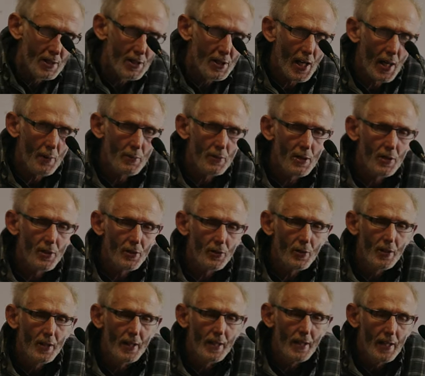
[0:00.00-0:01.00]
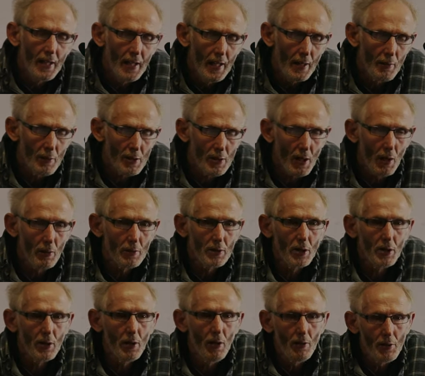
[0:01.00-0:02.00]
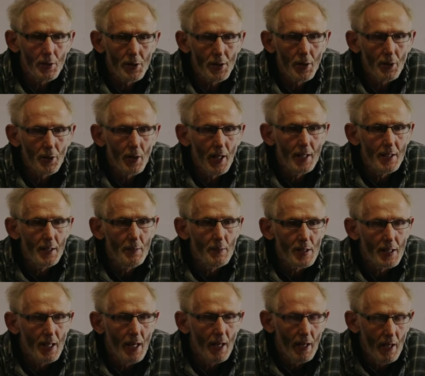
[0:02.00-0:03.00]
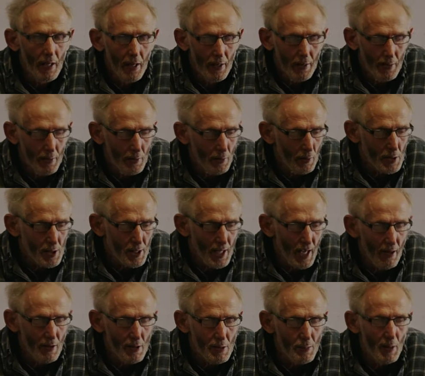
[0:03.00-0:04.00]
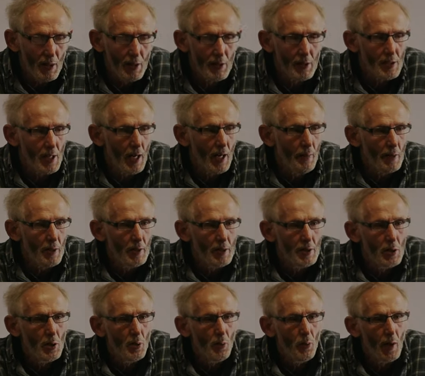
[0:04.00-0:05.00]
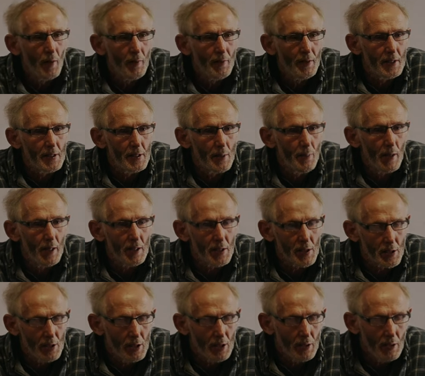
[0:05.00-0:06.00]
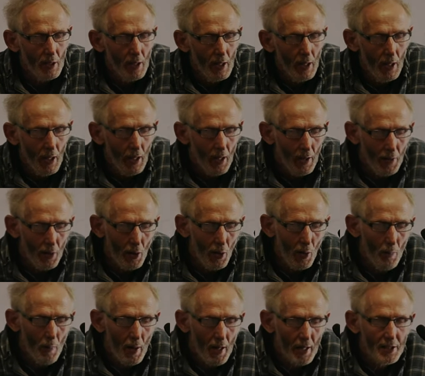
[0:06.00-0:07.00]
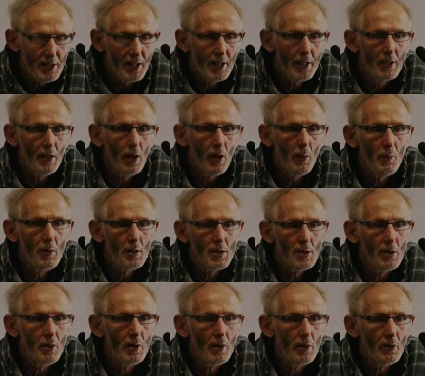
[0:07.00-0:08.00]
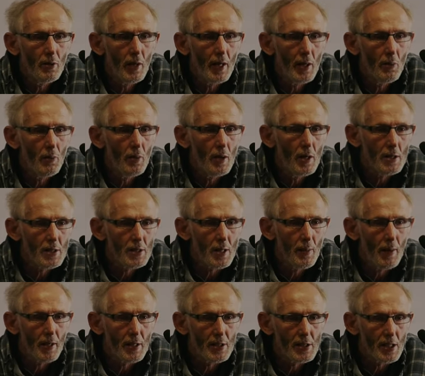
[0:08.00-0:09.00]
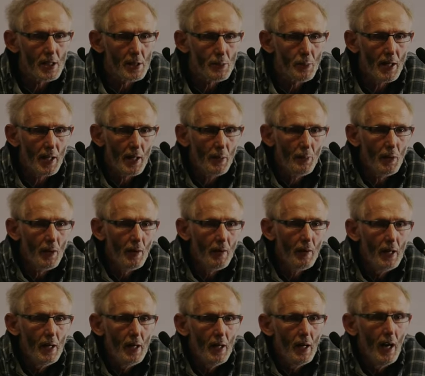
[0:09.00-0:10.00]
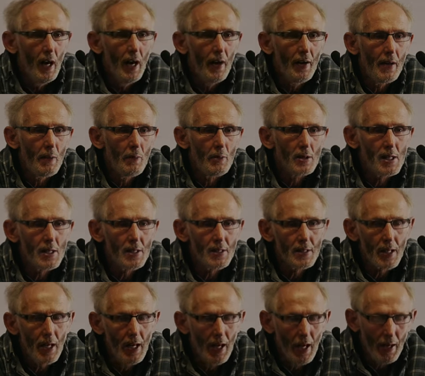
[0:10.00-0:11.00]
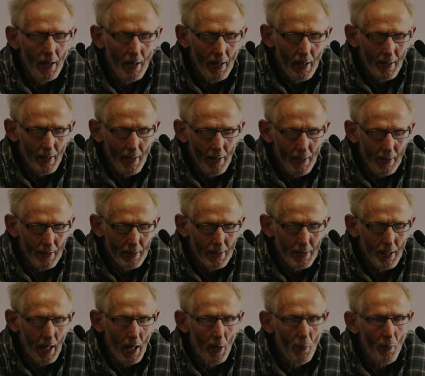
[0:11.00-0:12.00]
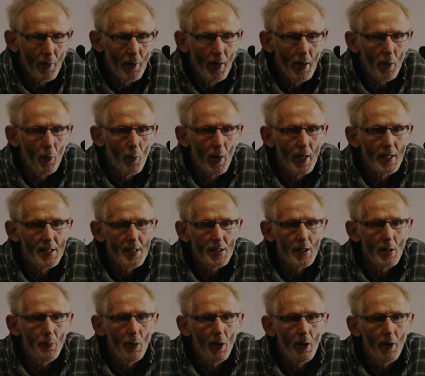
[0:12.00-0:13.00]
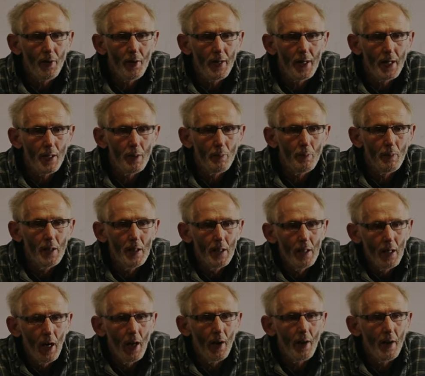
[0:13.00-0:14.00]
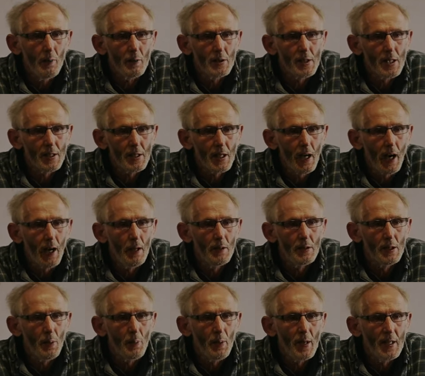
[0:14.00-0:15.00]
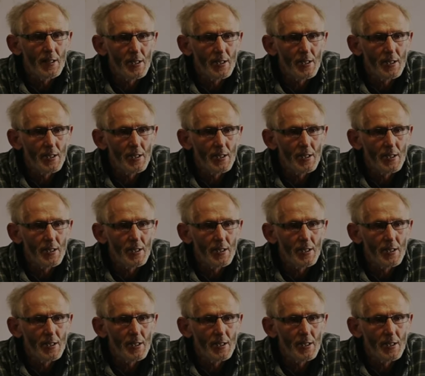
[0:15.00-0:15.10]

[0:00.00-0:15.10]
in chapter 3. He was told to consecrate himself yourselves because I'm going to do wonders amongst you. The Almighty God was doing great works amongst his people. And it was a time when they waited upon him, and it was a time to be